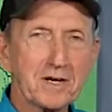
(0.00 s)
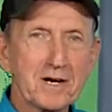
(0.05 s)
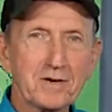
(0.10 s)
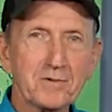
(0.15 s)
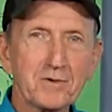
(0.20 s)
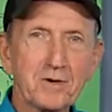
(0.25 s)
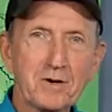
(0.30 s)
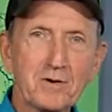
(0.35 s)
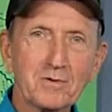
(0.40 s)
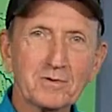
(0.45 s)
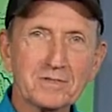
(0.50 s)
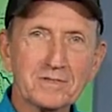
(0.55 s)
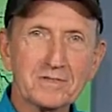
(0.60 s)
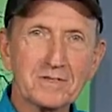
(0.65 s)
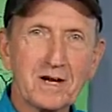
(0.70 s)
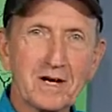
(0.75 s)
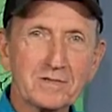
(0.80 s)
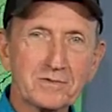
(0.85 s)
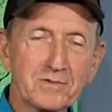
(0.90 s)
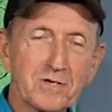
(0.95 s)
I, well, we could,
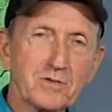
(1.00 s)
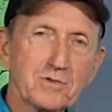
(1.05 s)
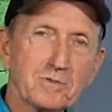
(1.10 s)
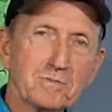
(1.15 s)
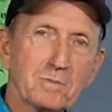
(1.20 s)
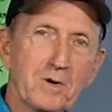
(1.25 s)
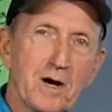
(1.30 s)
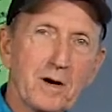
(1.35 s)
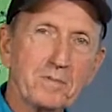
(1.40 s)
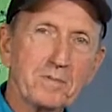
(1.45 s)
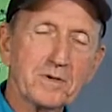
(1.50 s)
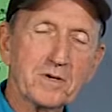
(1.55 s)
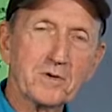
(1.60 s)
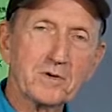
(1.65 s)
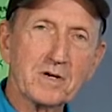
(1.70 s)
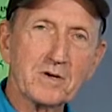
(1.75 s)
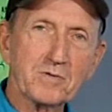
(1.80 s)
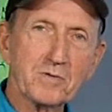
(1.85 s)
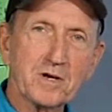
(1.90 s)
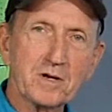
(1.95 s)
I showed the pompano
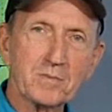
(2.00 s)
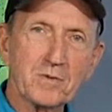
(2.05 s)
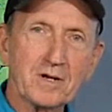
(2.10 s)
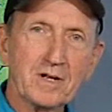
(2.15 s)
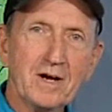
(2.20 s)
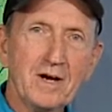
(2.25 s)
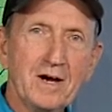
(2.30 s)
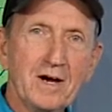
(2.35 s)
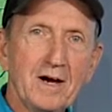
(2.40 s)
and everything, but